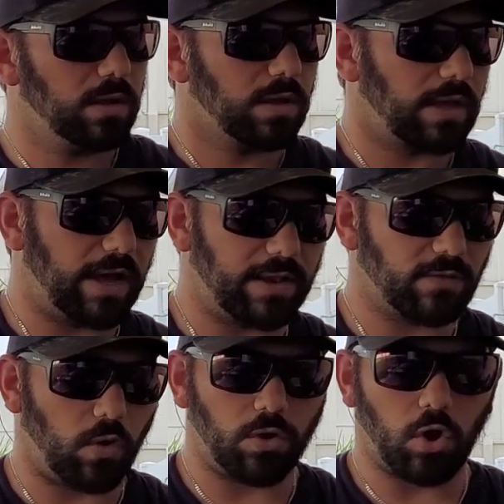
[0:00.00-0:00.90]
kind of
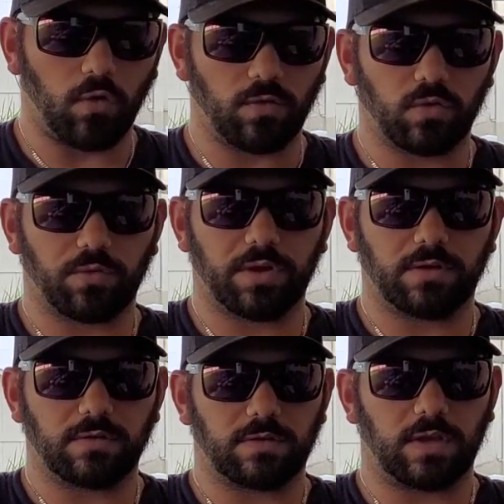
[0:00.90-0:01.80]
going over the
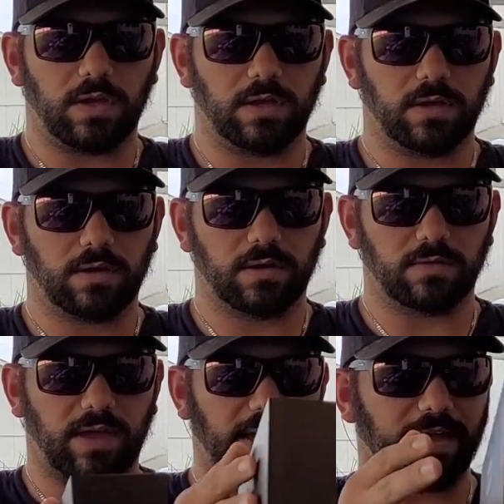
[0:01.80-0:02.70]
reels
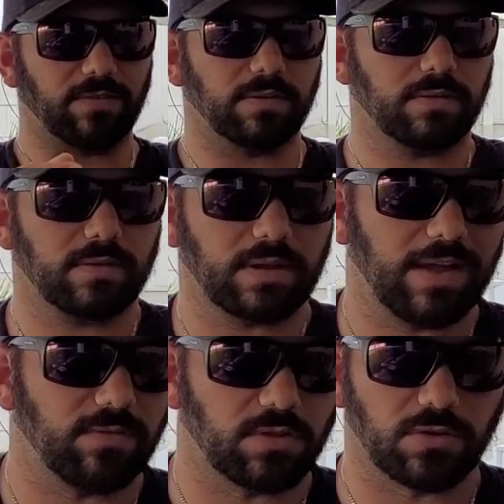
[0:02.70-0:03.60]
because I haven't
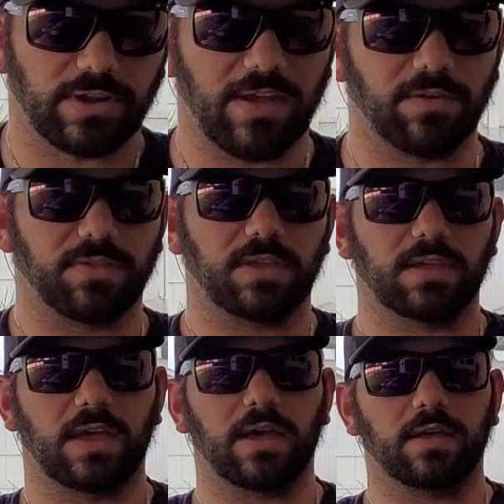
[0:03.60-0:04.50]
learned everything
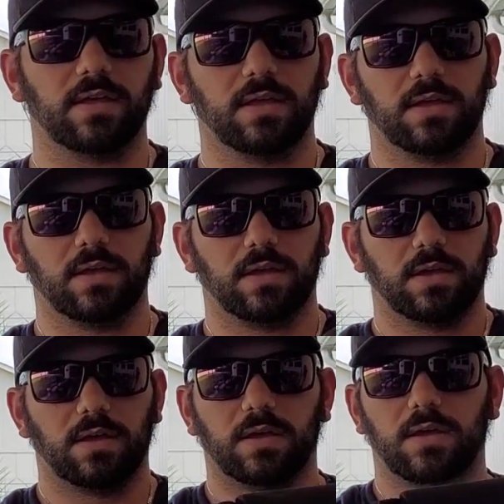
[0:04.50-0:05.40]
yet.
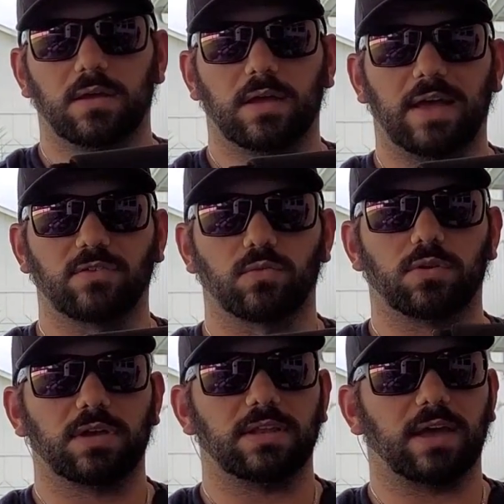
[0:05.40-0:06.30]
Has a
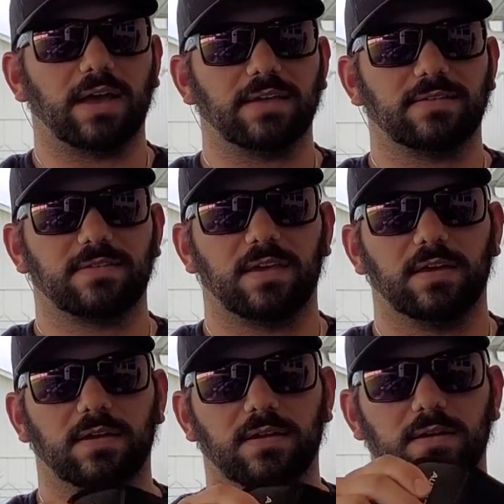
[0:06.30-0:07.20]
really nice
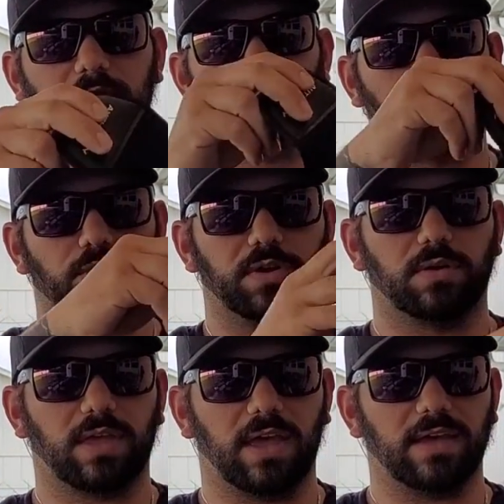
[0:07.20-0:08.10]
reel
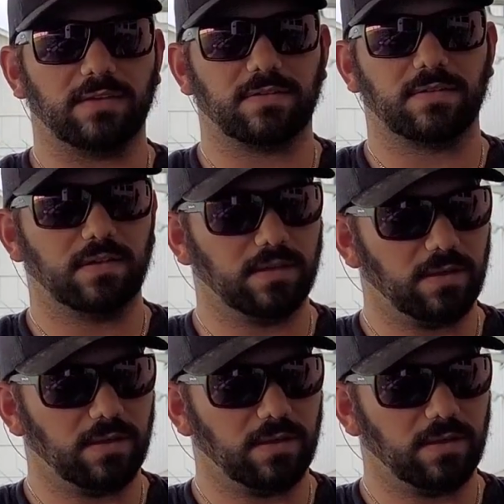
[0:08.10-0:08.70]
case